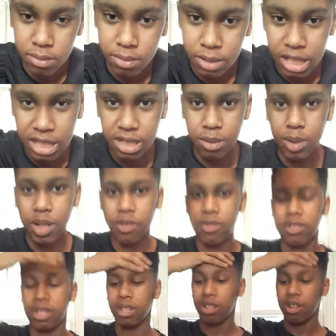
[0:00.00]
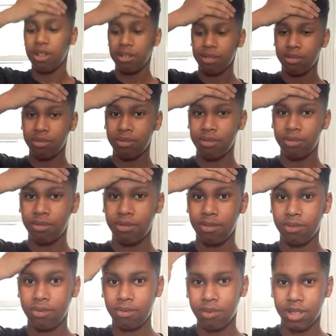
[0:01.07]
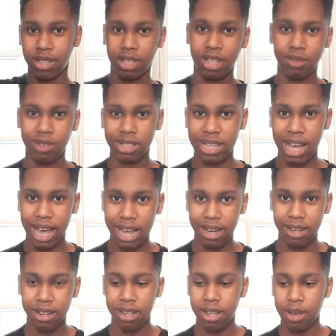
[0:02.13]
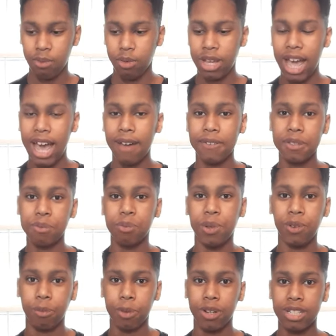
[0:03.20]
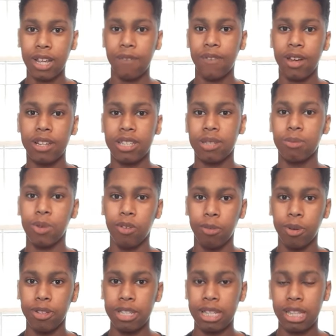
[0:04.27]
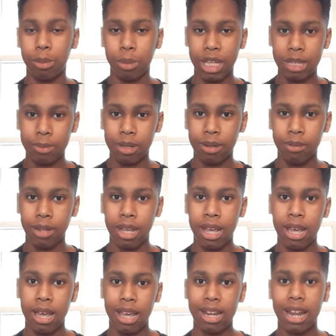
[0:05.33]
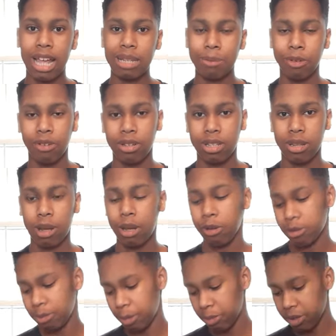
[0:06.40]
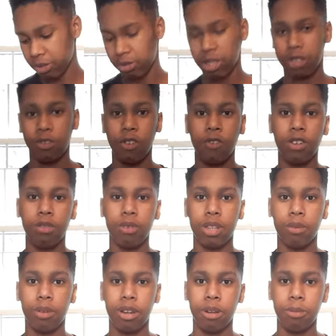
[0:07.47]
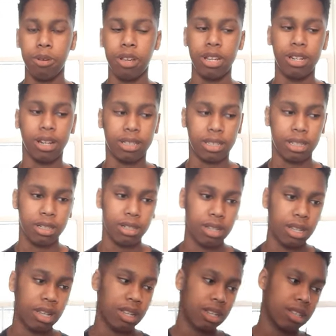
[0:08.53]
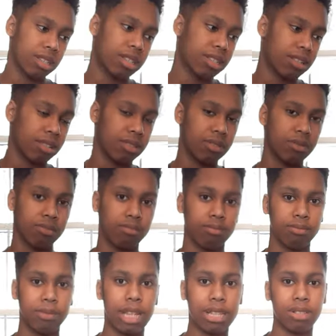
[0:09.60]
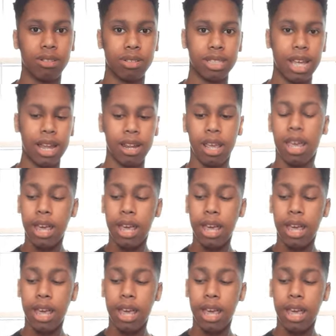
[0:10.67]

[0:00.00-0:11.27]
Okay, so we don't really know where the other one's at. We have some Wii remotes. I found some Wii remotes in the basement. And I asked my, uh, my brother Christopher if he knew where they were, but he doesn't. So that's a little sad.